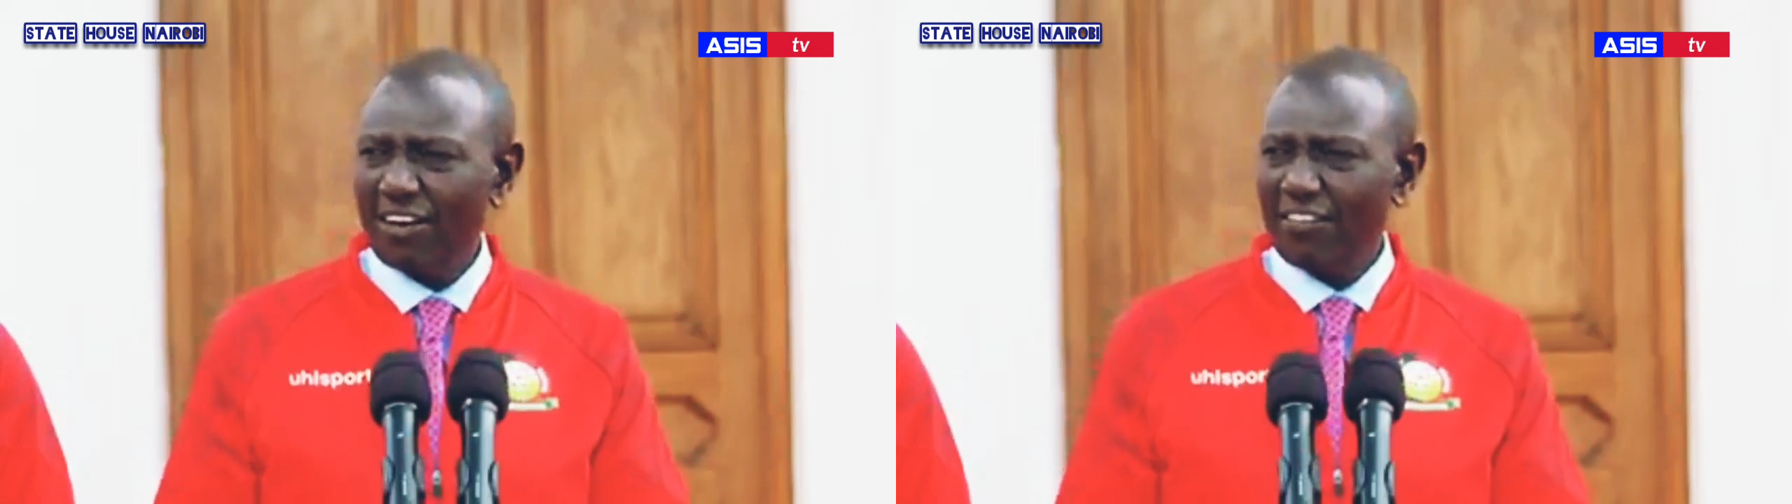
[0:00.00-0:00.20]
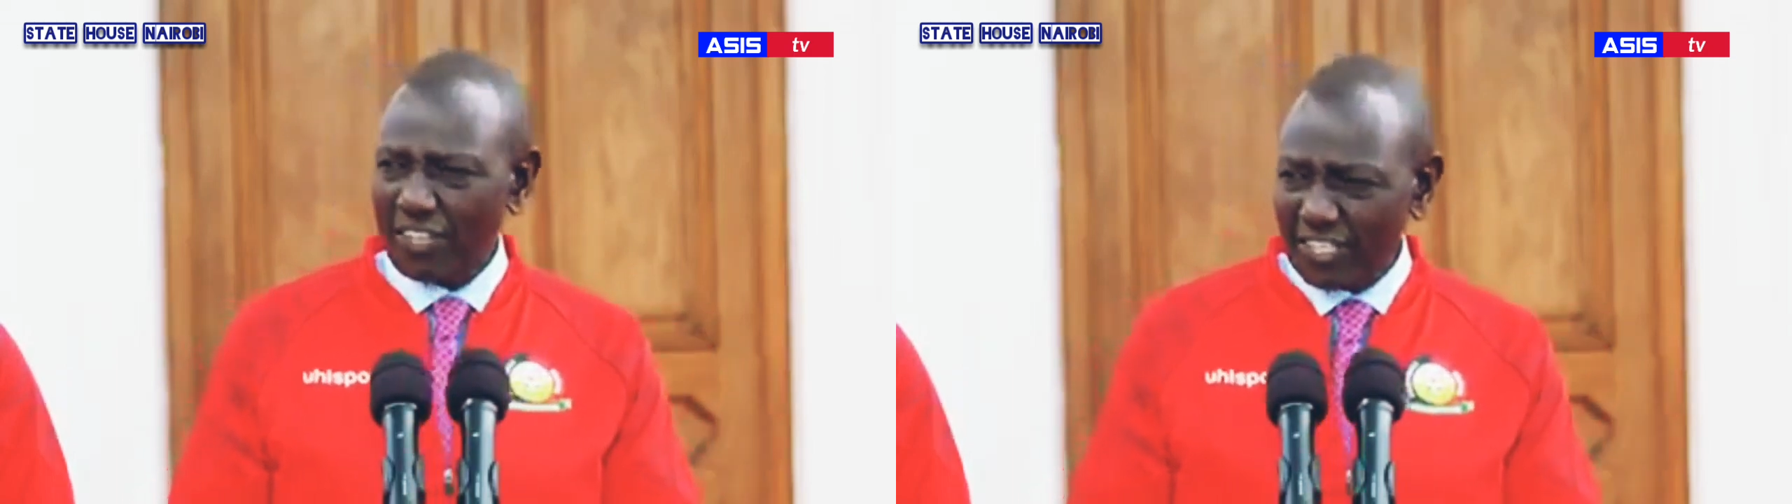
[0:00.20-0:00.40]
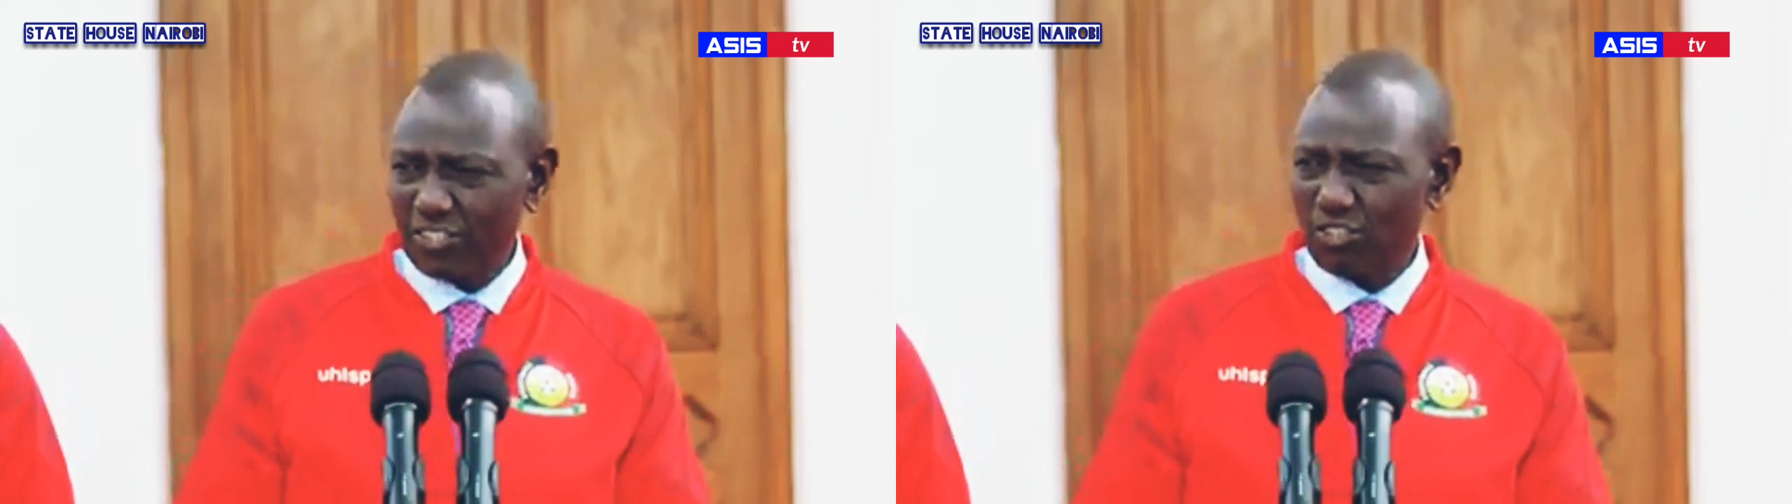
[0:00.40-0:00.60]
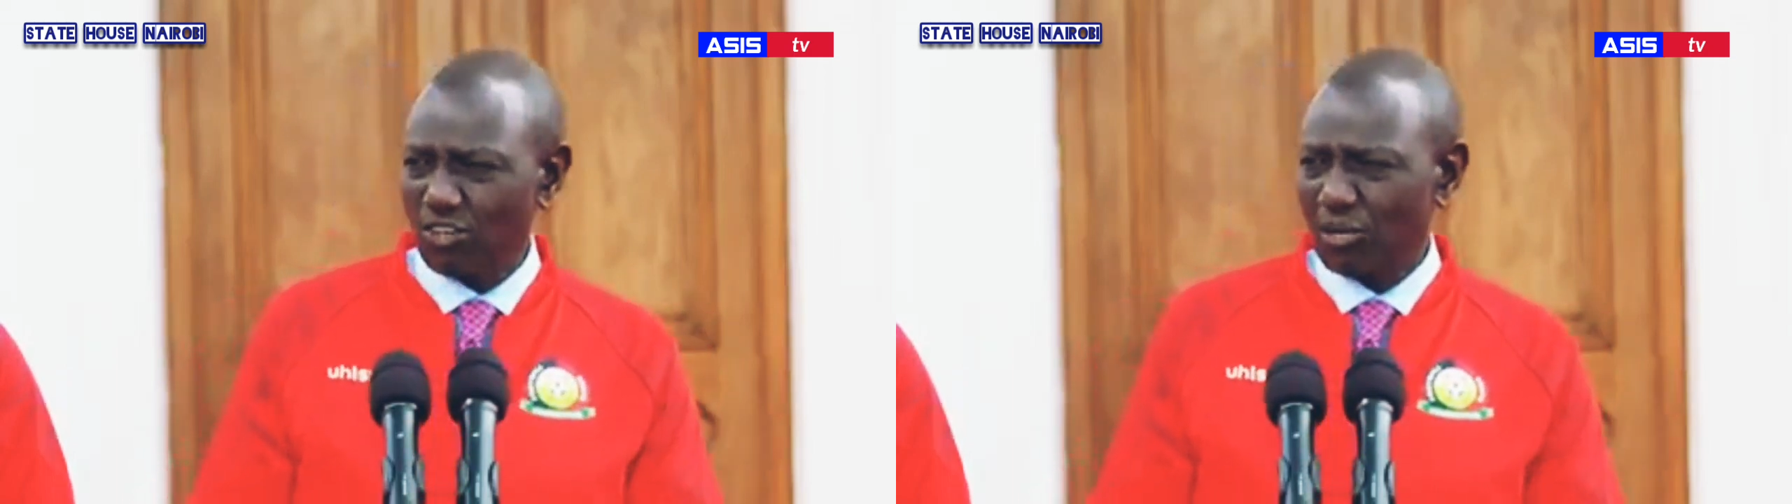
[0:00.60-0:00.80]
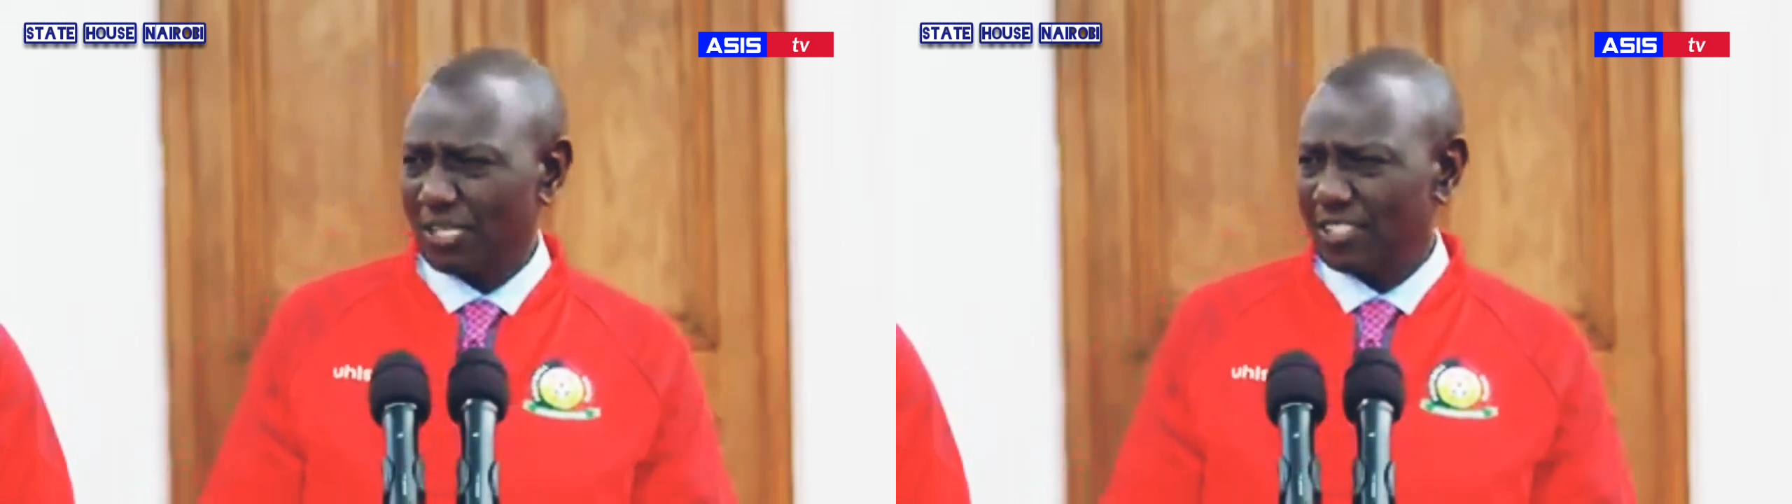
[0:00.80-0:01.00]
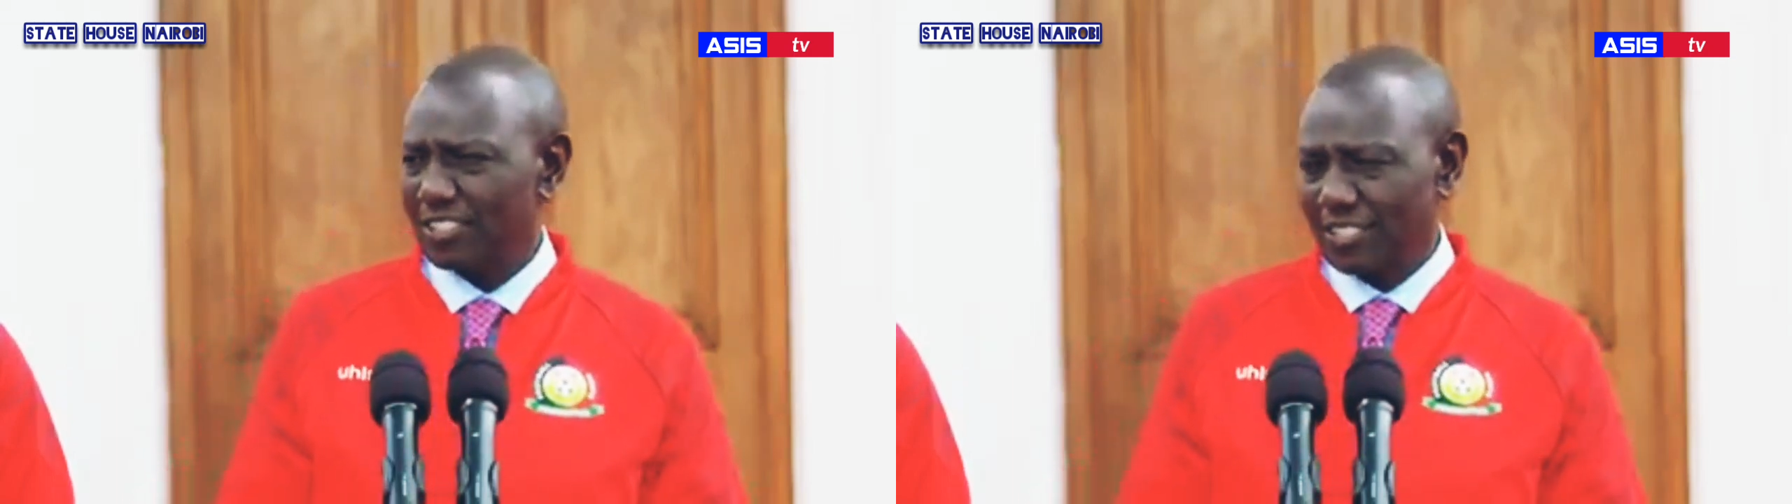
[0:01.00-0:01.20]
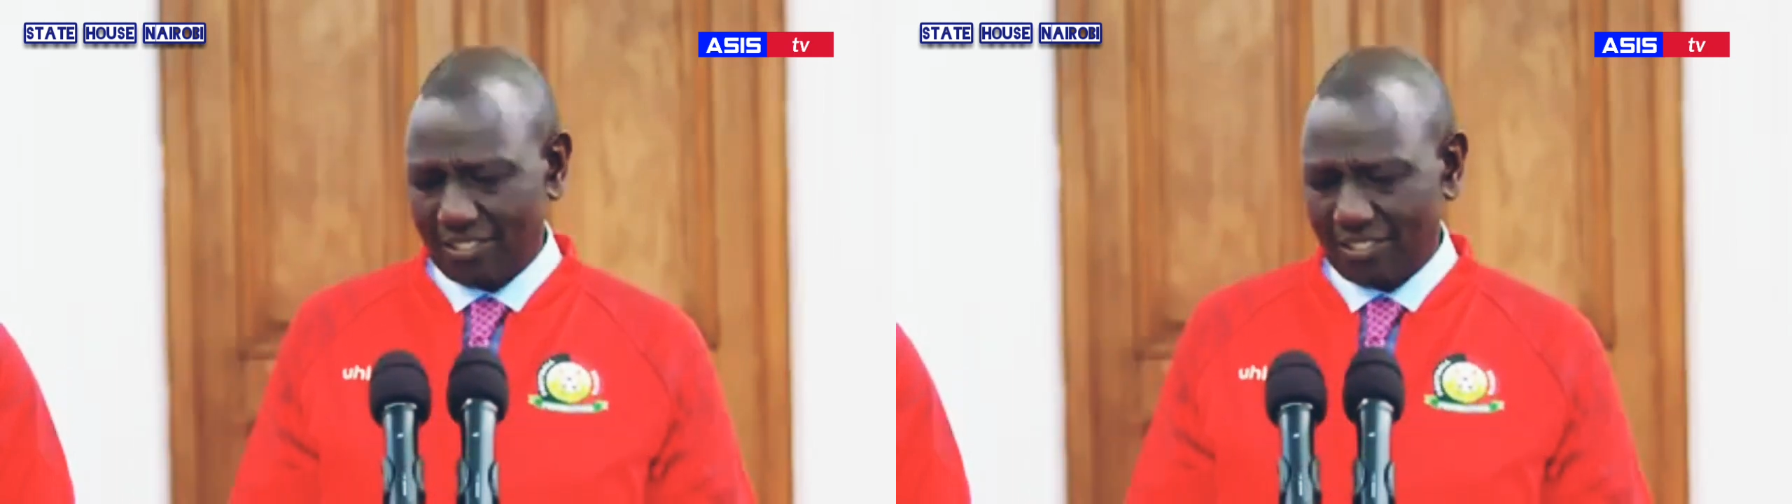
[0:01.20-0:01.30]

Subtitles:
this tournament